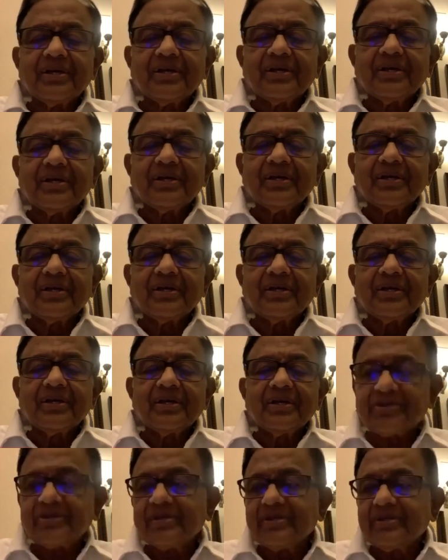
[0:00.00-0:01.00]

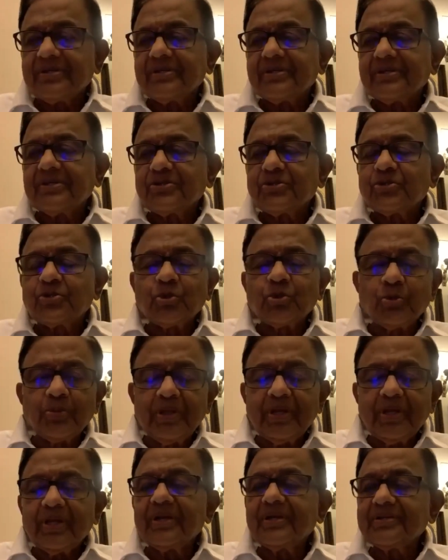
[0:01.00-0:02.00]
cars,
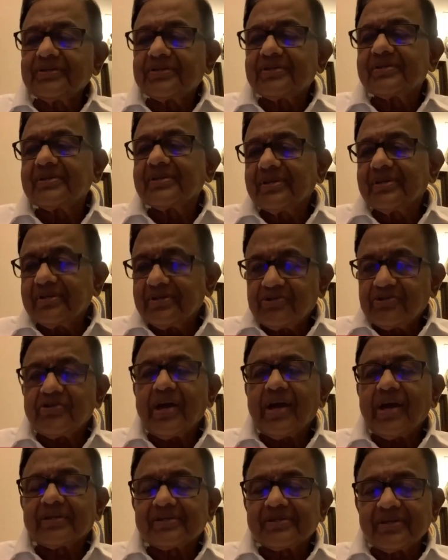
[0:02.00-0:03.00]
2-wheelers,
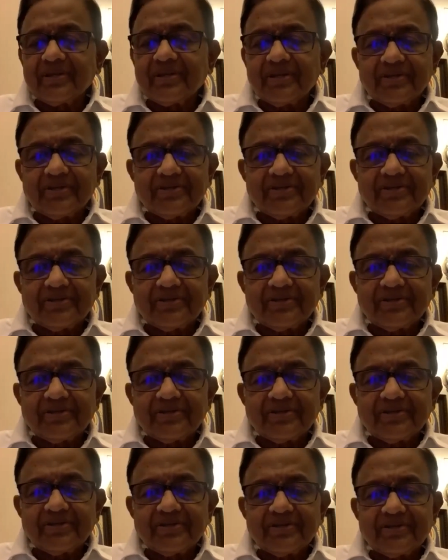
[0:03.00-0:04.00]
tractors
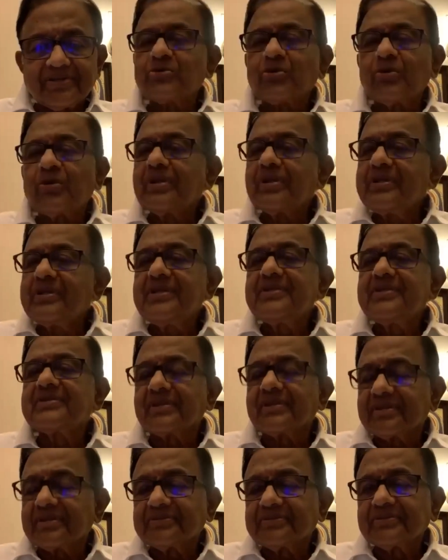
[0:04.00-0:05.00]
with either petrol or
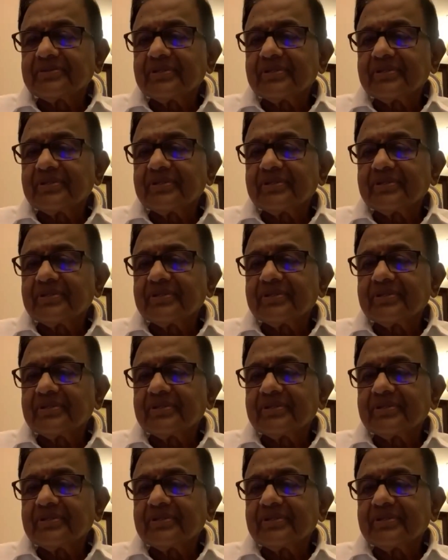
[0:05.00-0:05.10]
diesel.